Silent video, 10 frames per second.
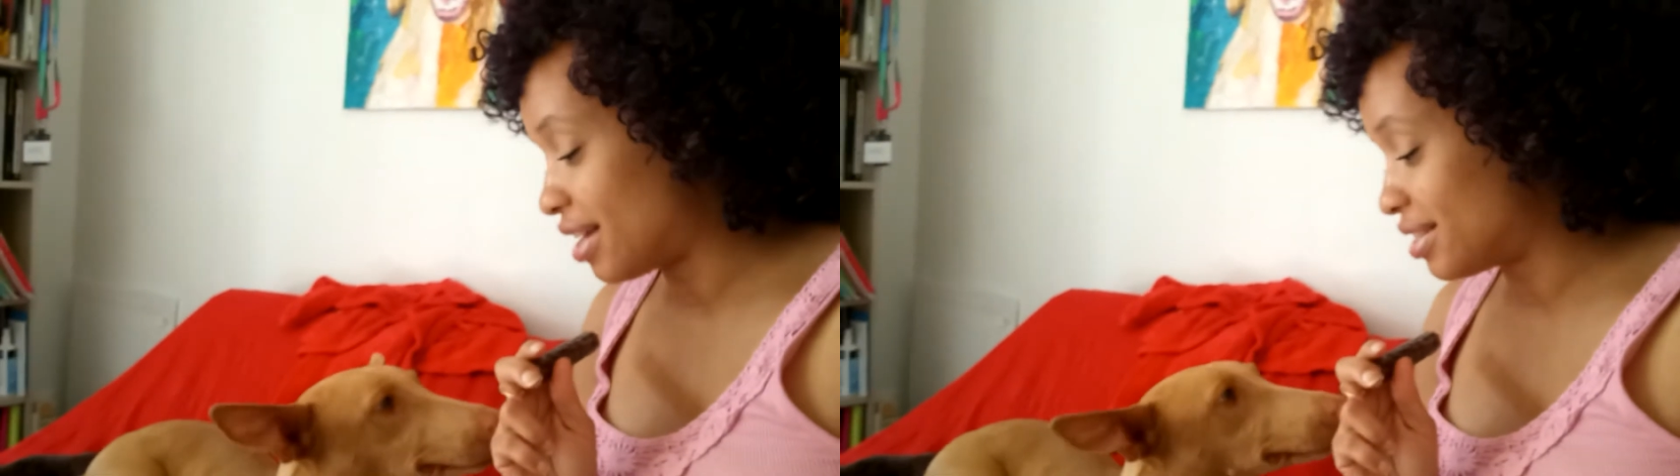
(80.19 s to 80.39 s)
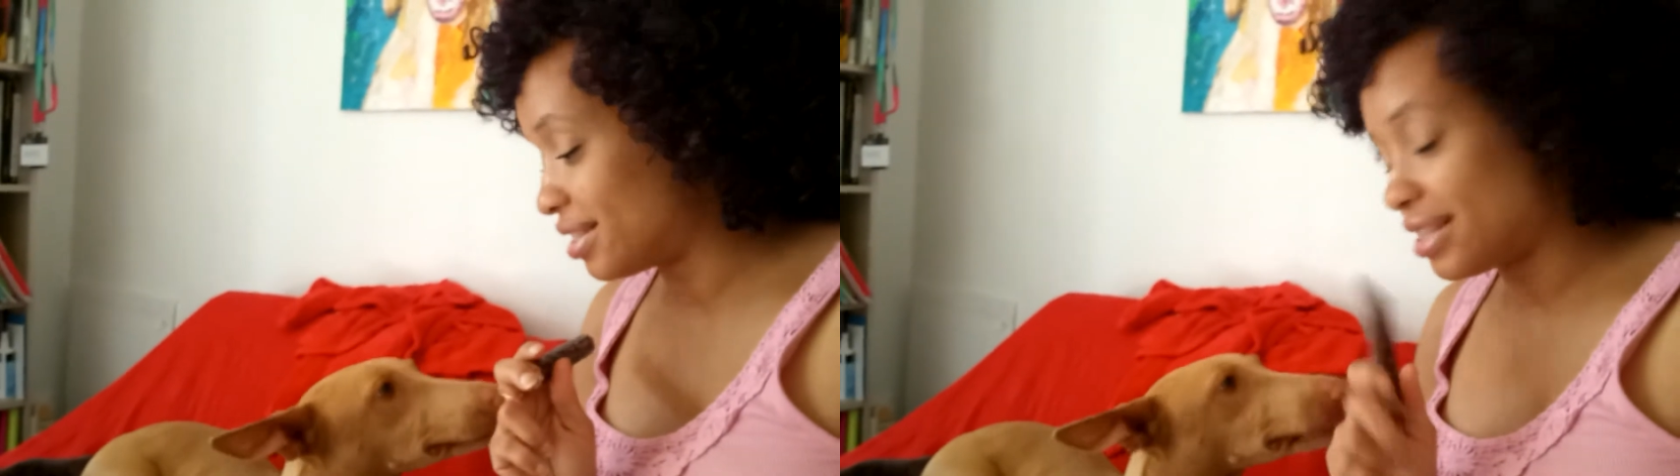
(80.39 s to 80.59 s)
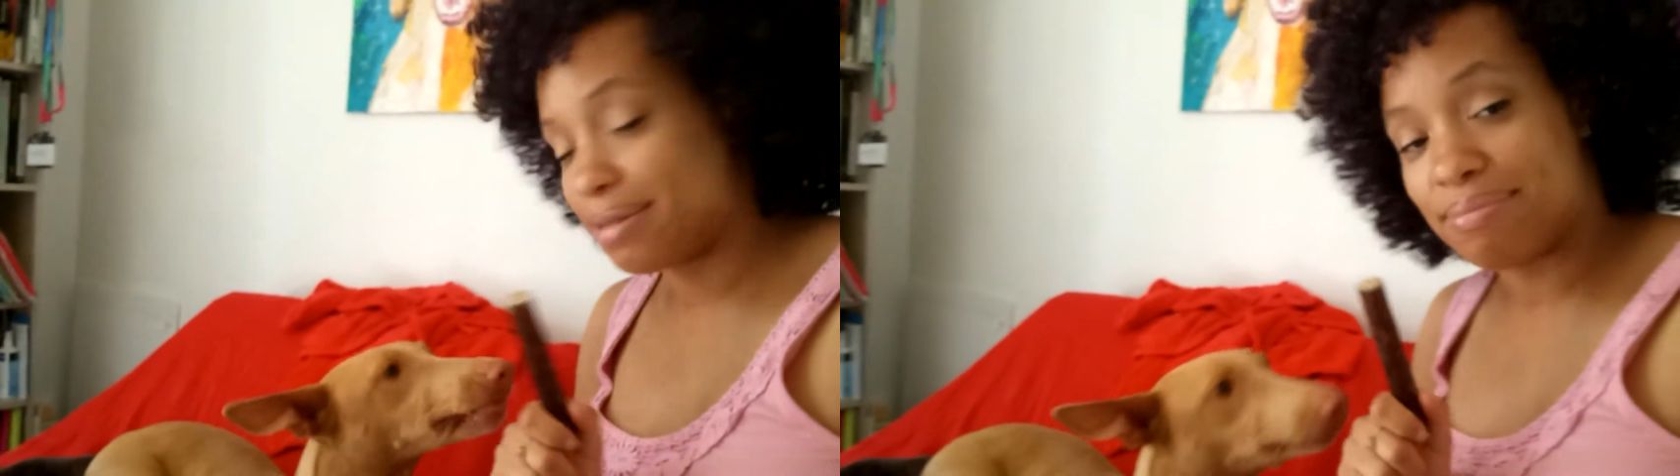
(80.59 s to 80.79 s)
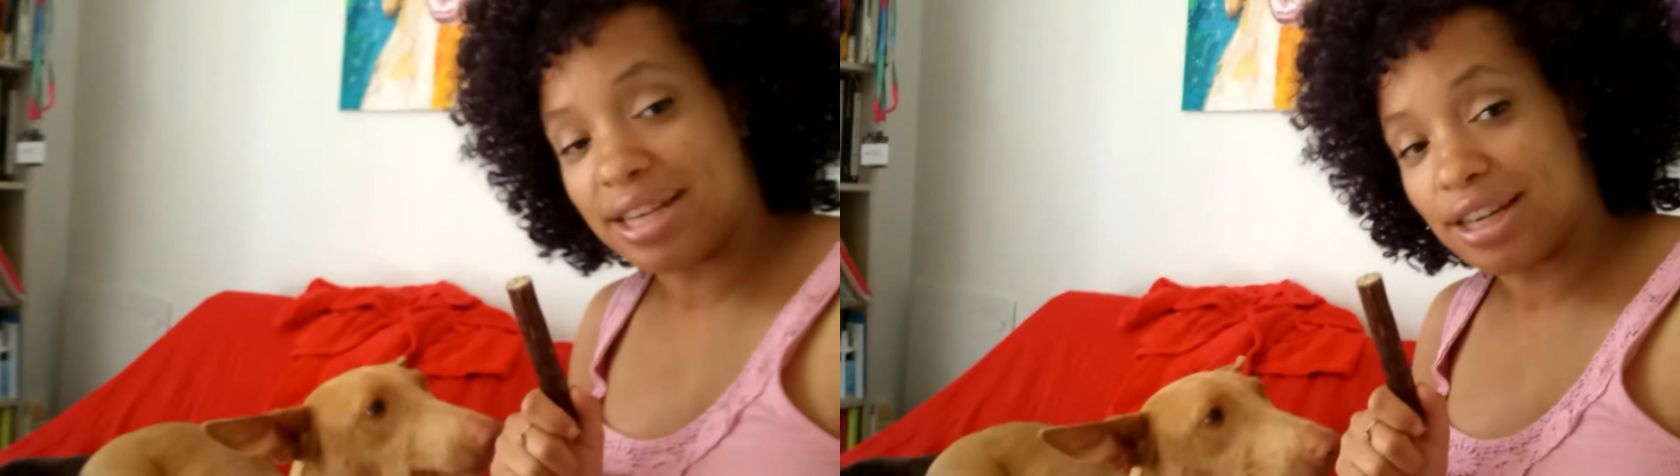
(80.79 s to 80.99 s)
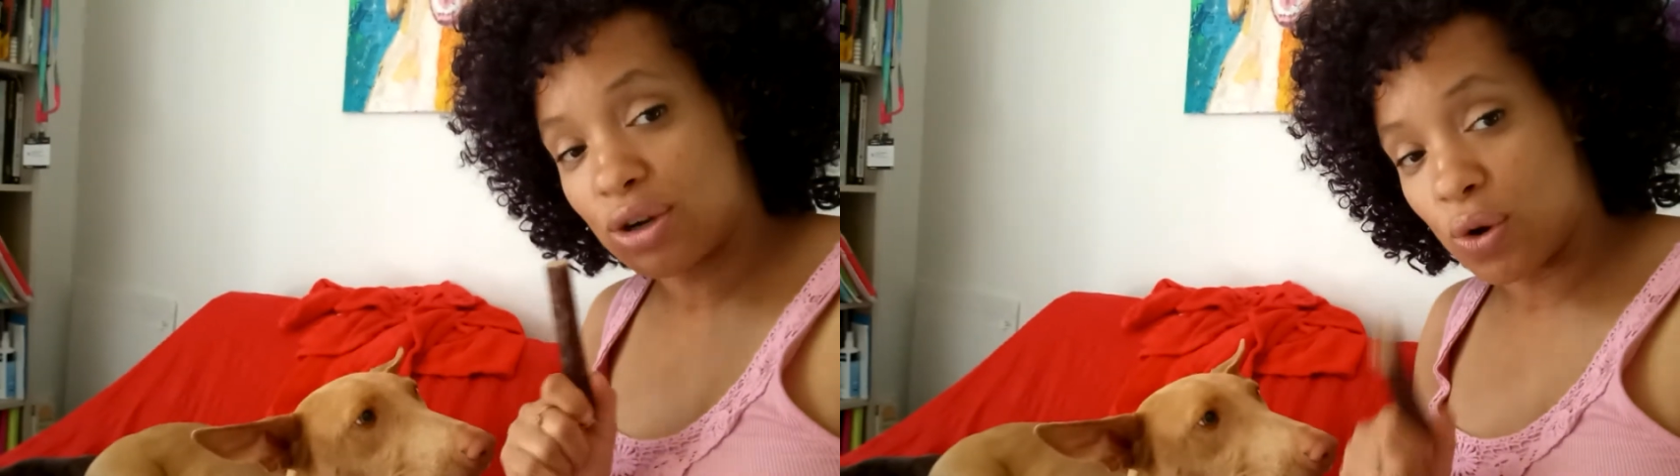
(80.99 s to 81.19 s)
send
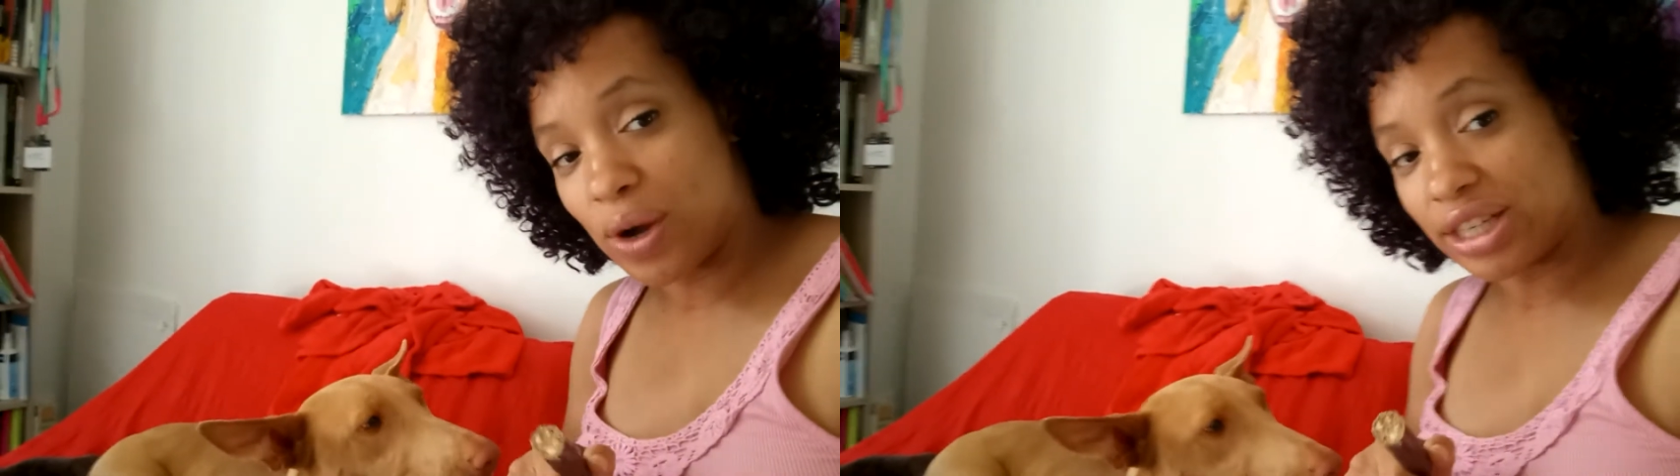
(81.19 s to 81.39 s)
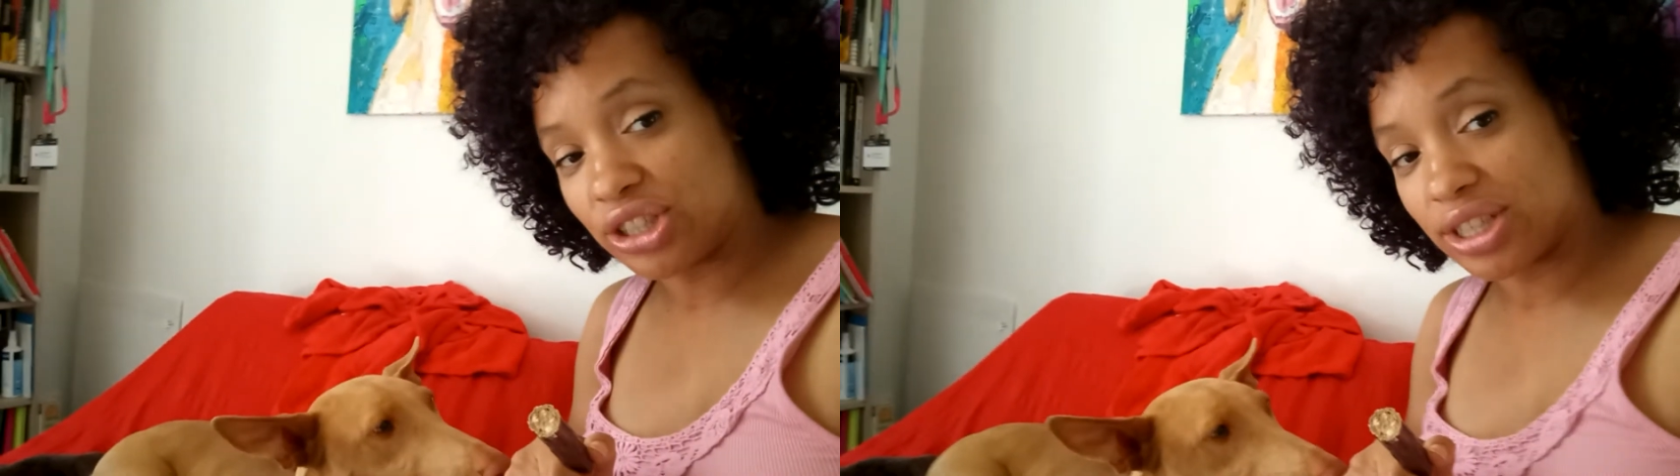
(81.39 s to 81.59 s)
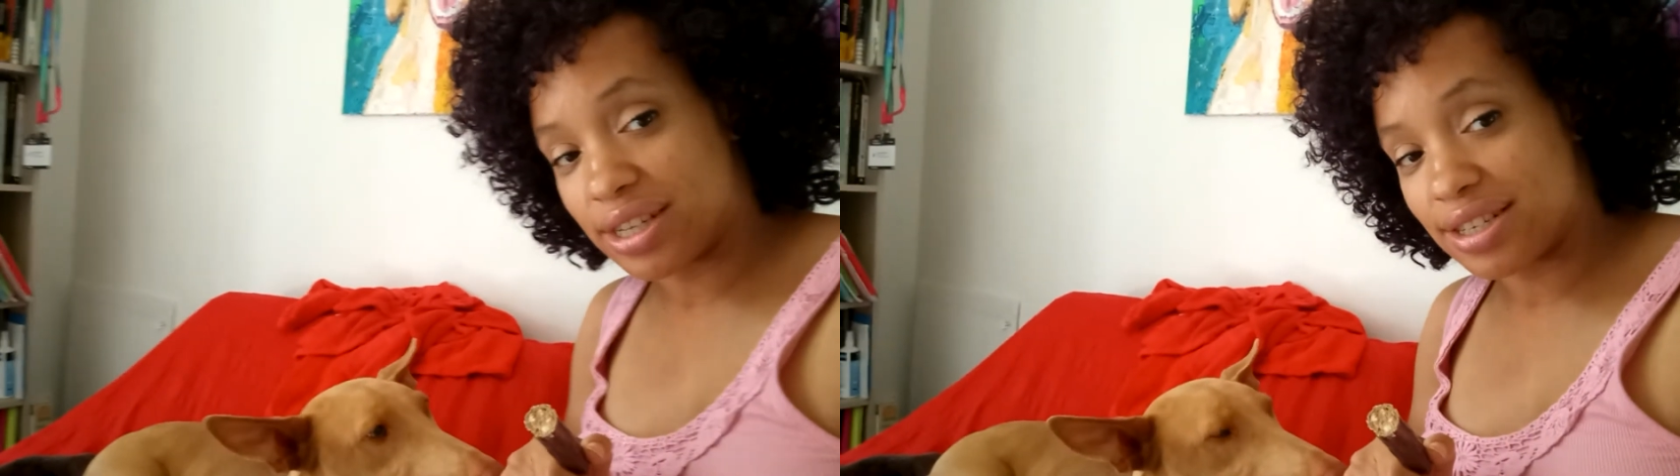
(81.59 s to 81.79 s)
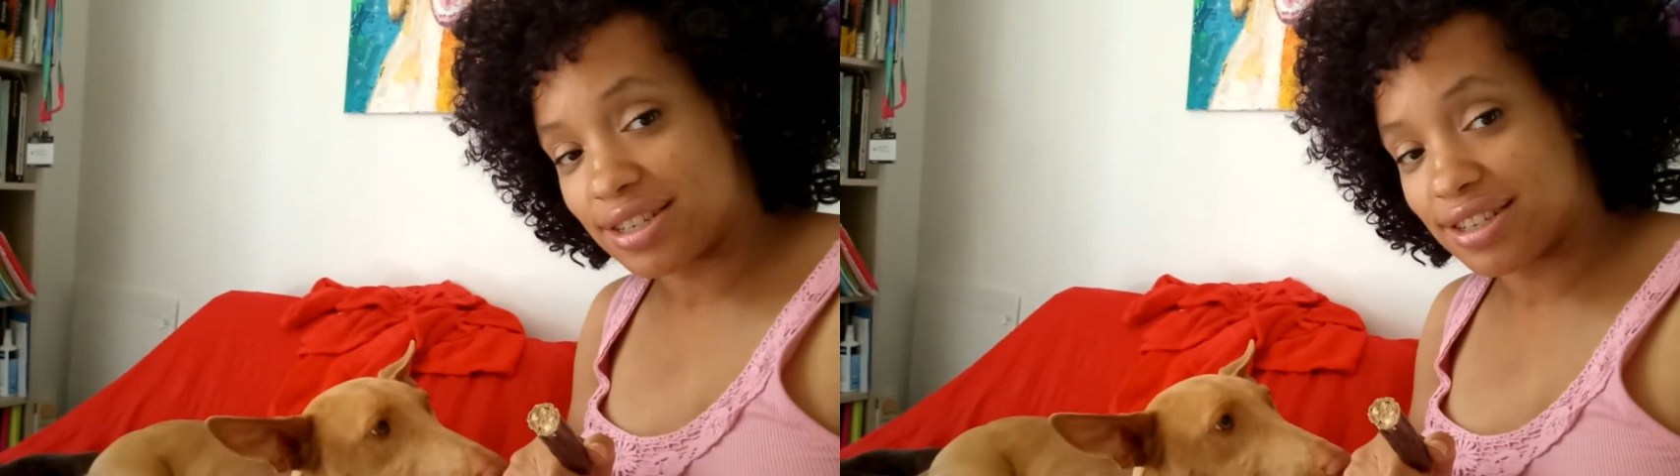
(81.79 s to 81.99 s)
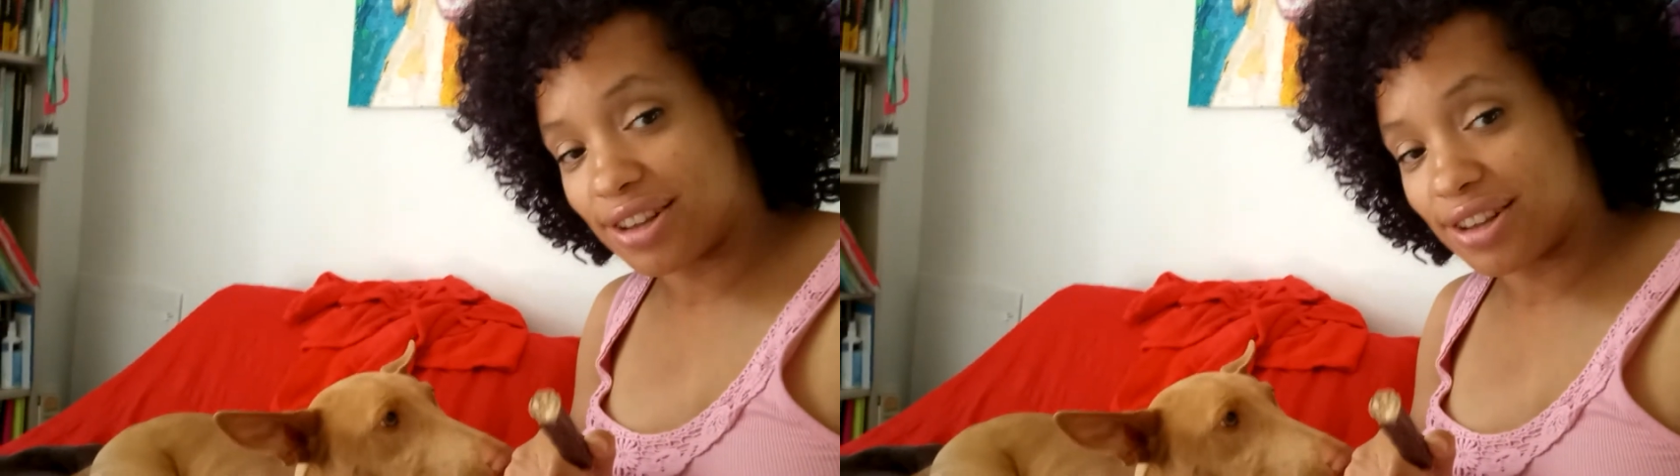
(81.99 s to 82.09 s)
me questions,